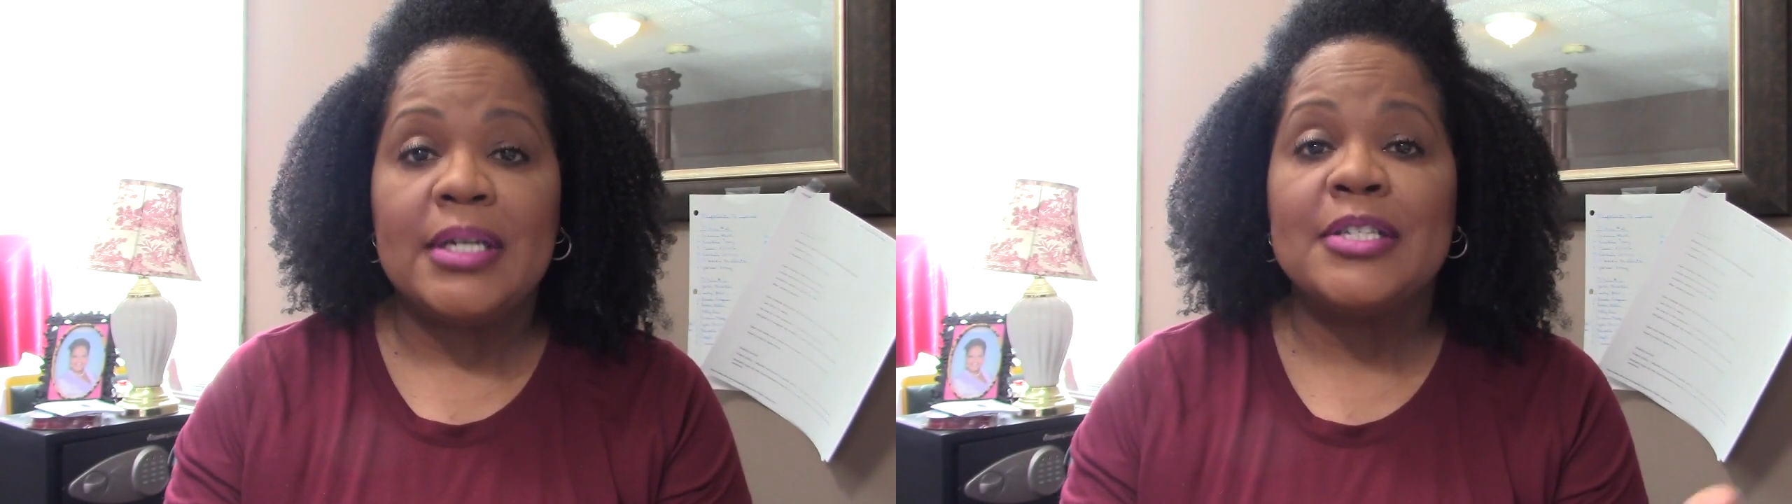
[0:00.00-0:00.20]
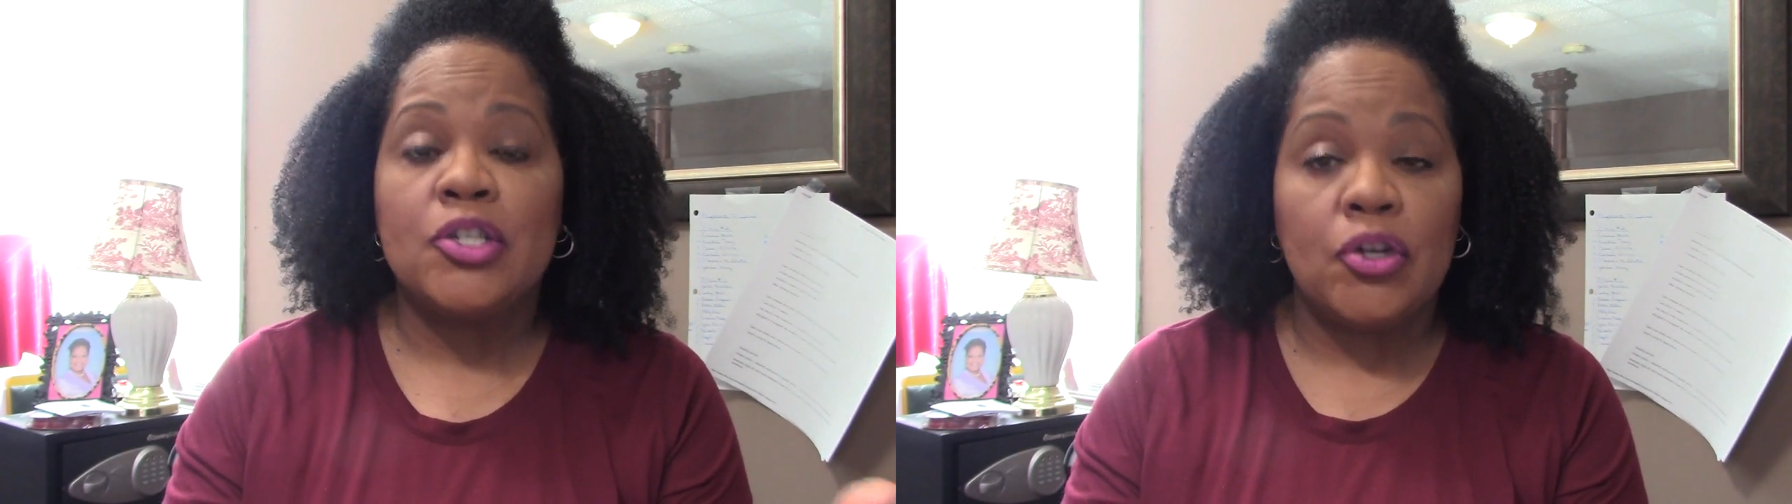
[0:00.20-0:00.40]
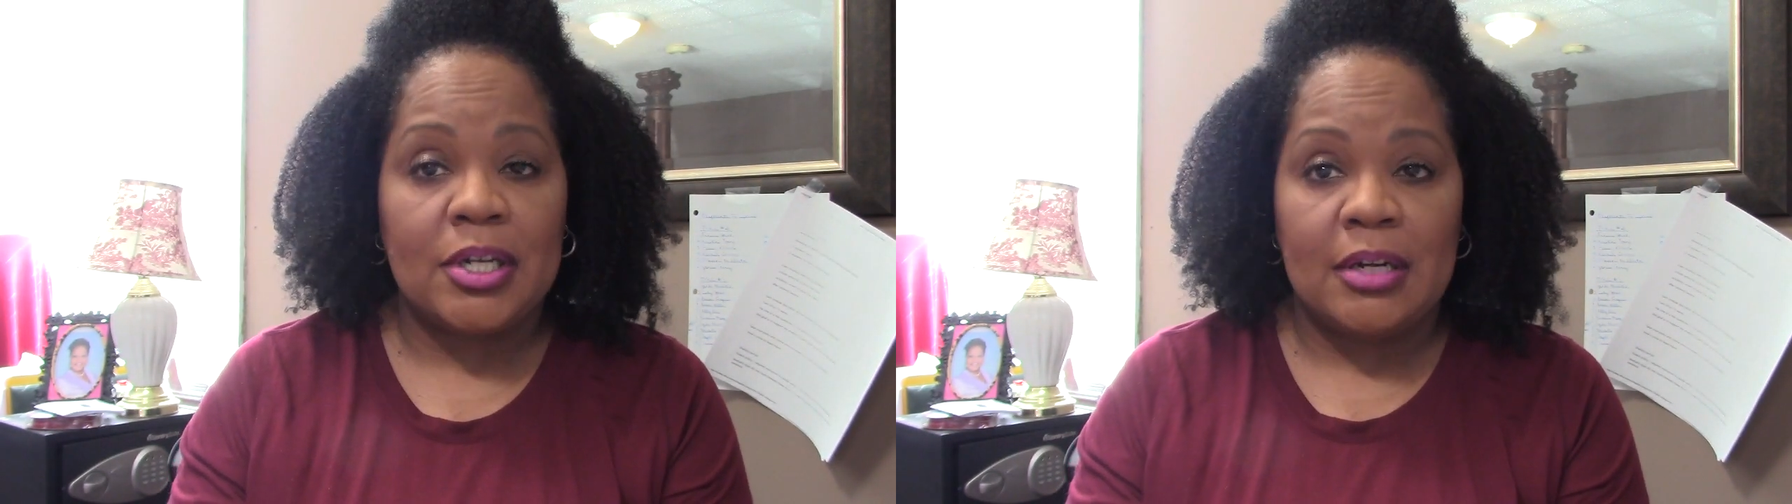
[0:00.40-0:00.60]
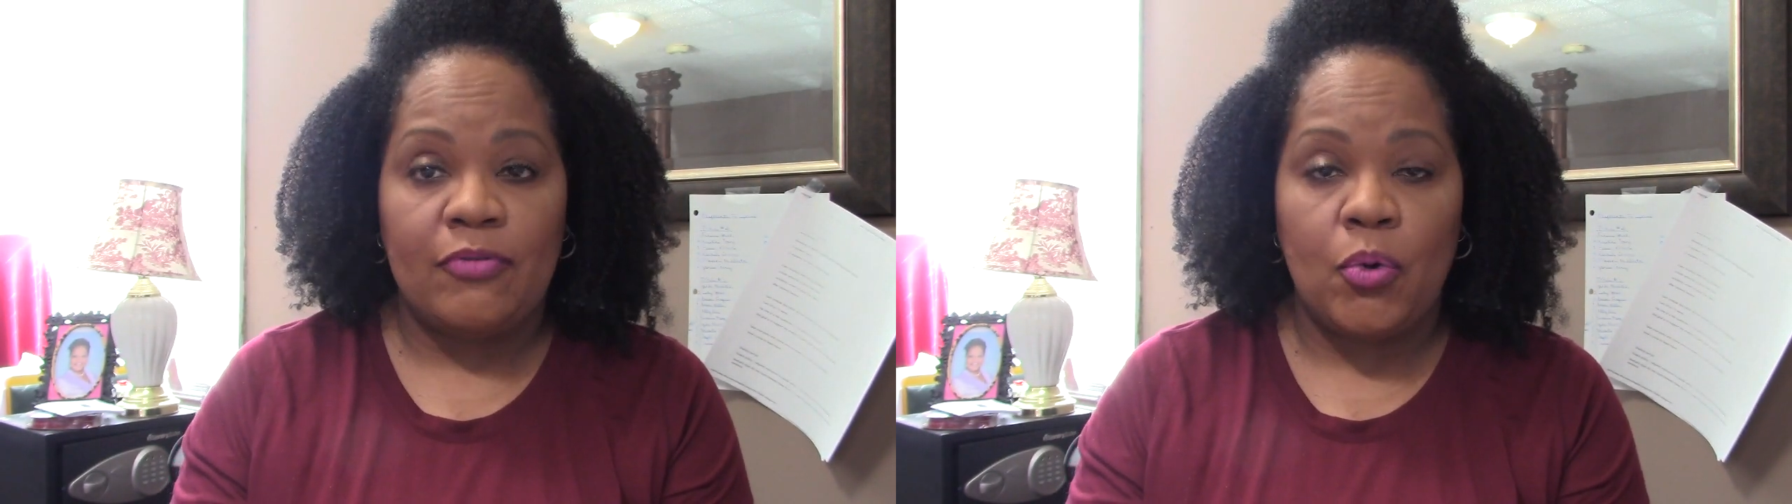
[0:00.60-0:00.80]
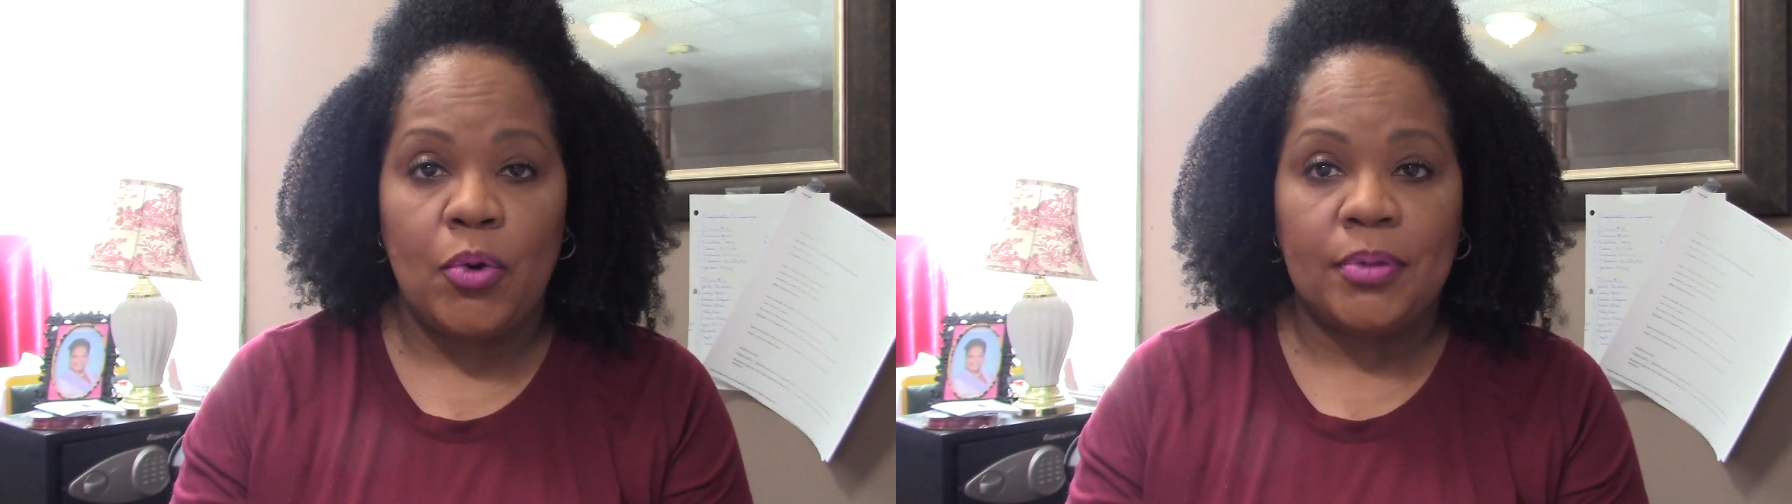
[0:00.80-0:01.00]
is looking
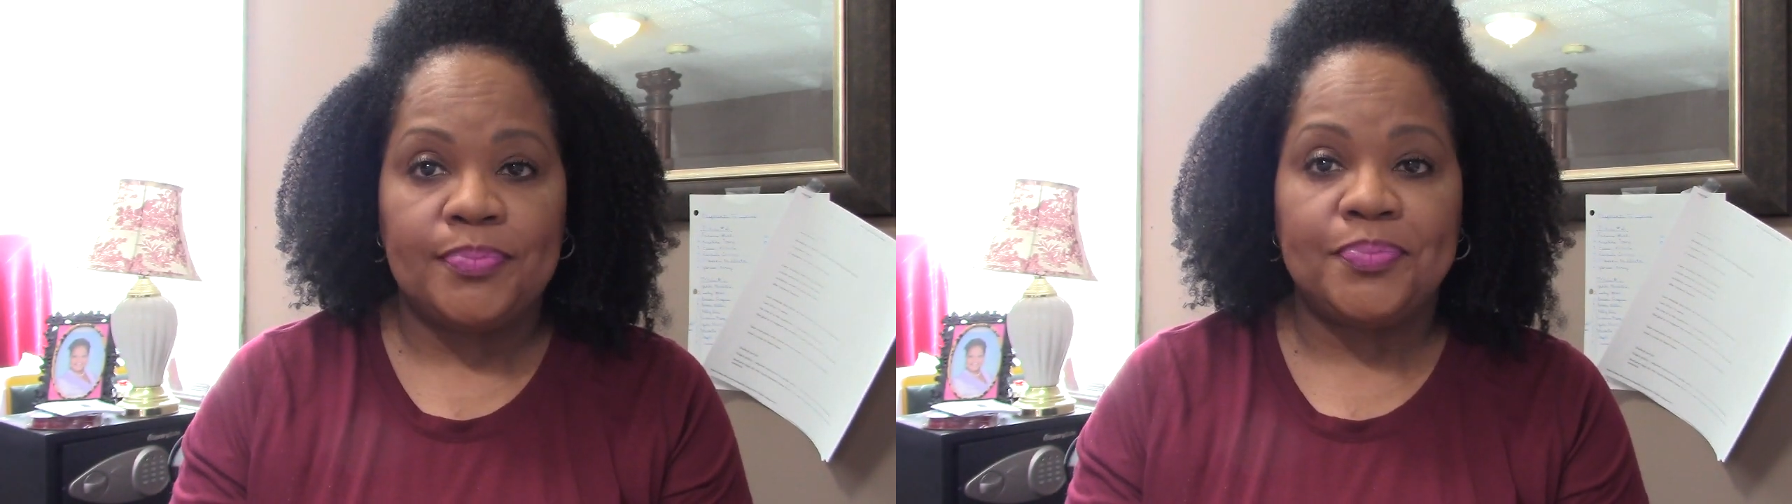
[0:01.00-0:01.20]
for.